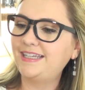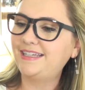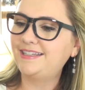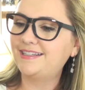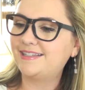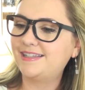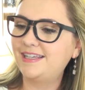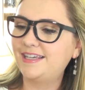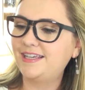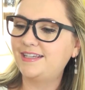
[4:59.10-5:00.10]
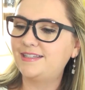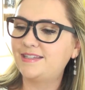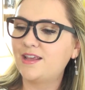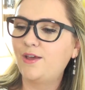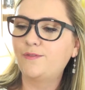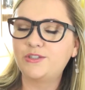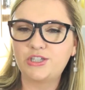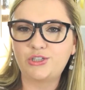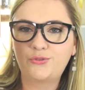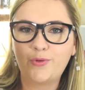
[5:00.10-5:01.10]
is this
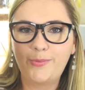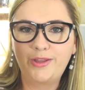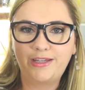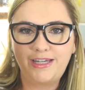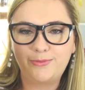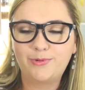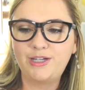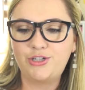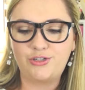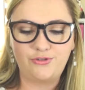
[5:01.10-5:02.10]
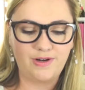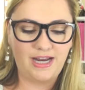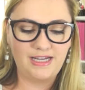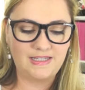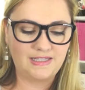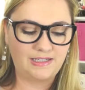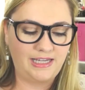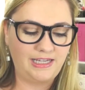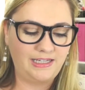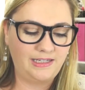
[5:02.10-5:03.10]
Physicians Formula Enriched Dry
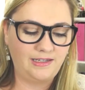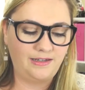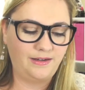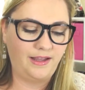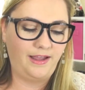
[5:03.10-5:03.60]
Skin